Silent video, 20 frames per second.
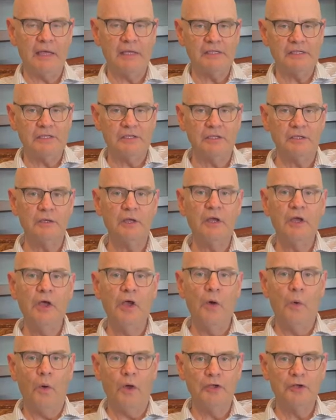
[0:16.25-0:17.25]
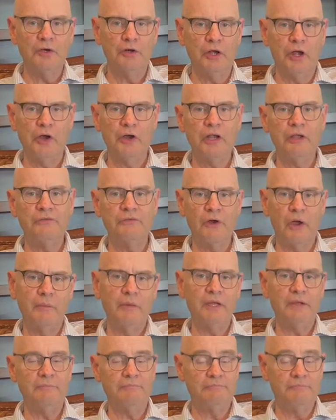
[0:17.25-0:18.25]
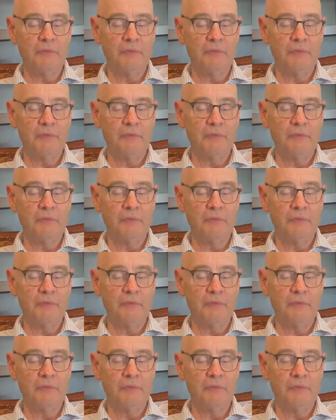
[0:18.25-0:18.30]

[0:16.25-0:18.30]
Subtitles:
as to what you're learning from it.